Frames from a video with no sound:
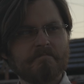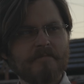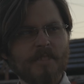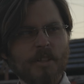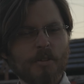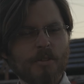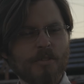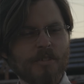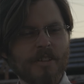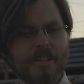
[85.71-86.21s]

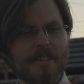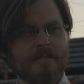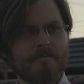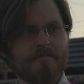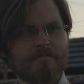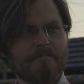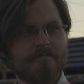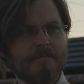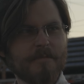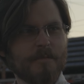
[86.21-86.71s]
No cream,
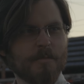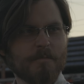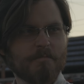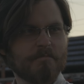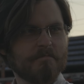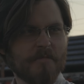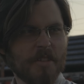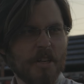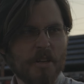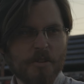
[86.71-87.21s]

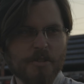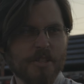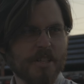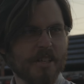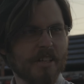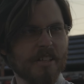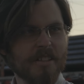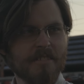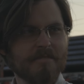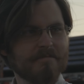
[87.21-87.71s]
no
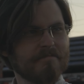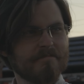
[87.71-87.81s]
sugar?